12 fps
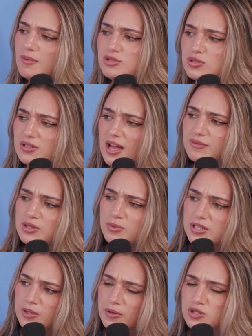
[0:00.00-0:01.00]
Coming you, to live. you live with the
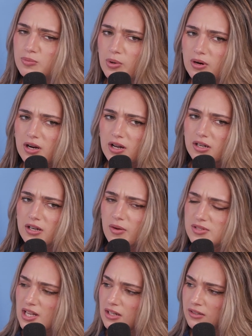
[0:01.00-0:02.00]
Weekly Watch Report.
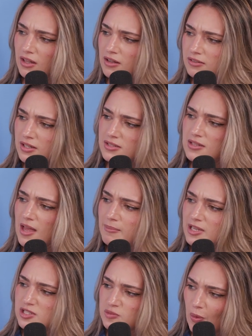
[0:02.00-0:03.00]
Noah's got a long list. That
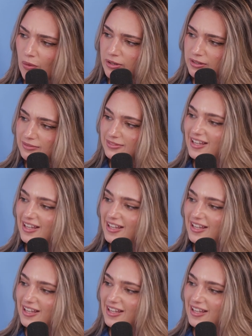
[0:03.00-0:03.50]
makes us bored.